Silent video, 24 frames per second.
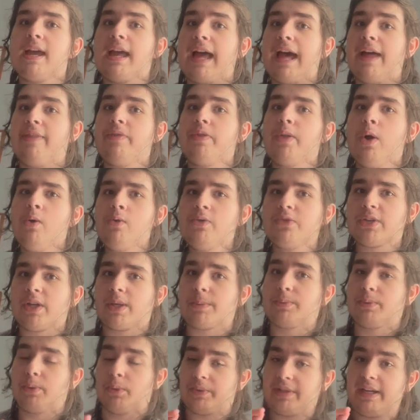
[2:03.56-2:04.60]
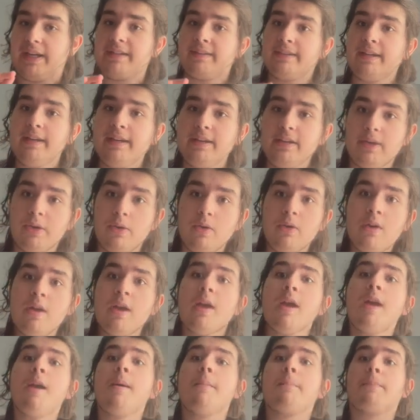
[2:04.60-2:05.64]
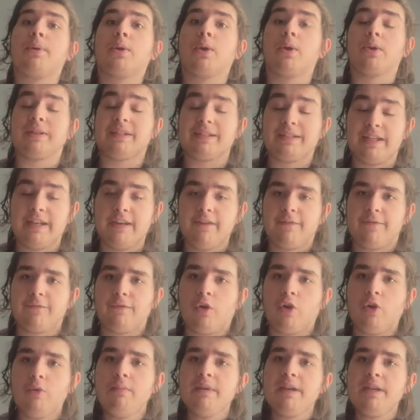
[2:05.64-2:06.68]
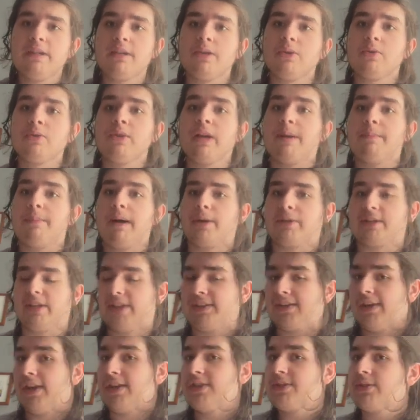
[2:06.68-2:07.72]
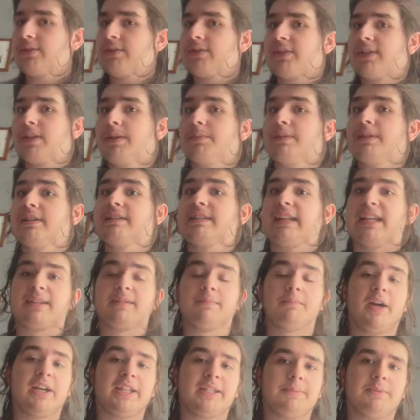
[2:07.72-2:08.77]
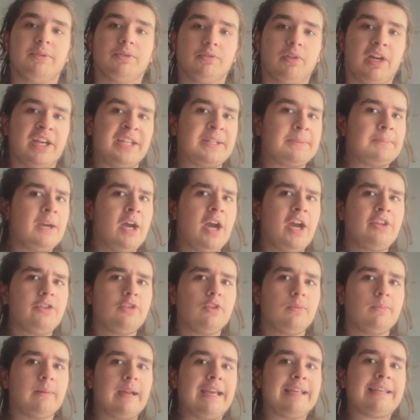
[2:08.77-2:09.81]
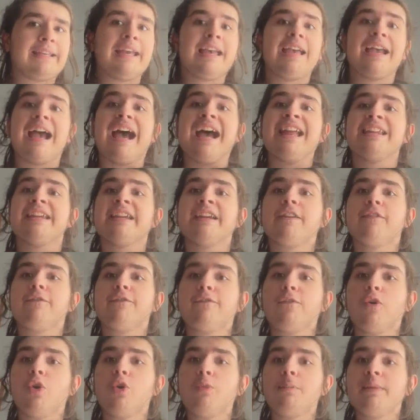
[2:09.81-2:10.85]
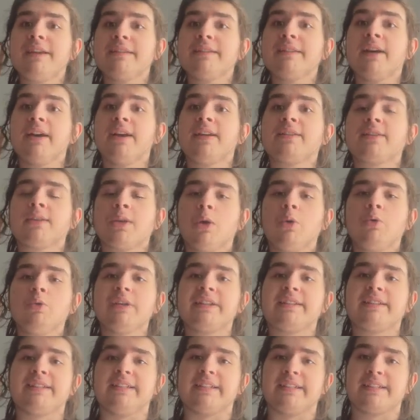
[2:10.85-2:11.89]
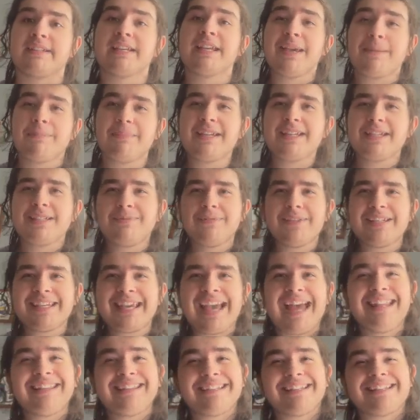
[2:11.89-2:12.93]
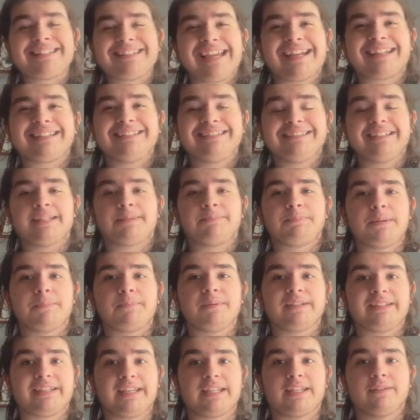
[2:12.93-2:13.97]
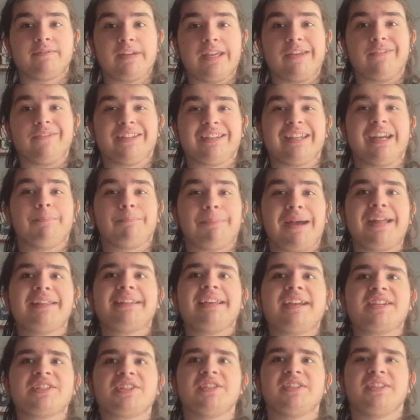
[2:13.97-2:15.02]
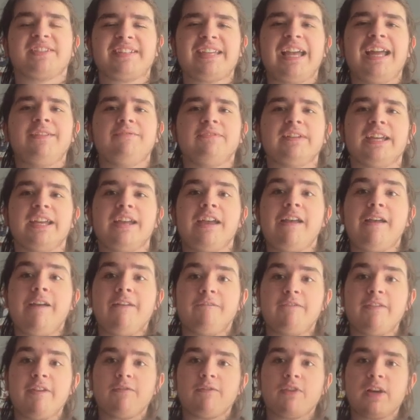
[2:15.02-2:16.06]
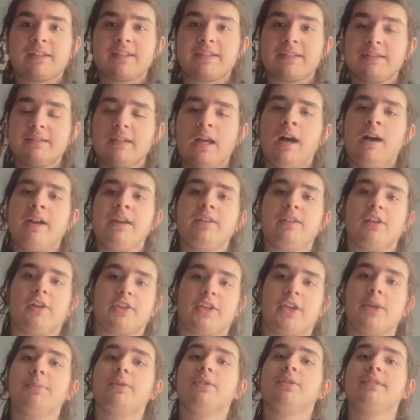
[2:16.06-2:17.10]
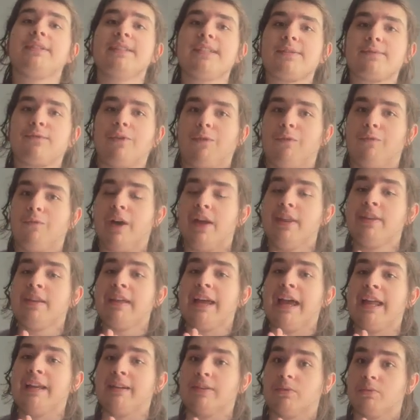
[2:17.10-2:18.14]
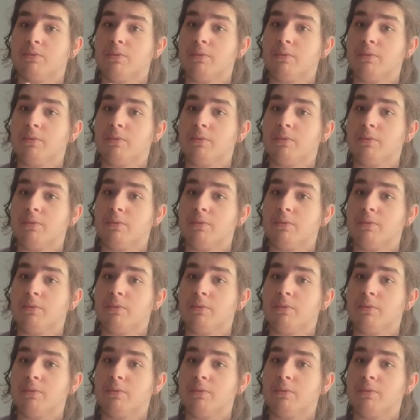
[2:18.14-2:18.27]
and those are protecting you, pr informing you about a dangerous criminal that might be right behind your back, and informing the authorities, because we can't exactly let people get away with their bad actions, can we? We've got law in our communities for one and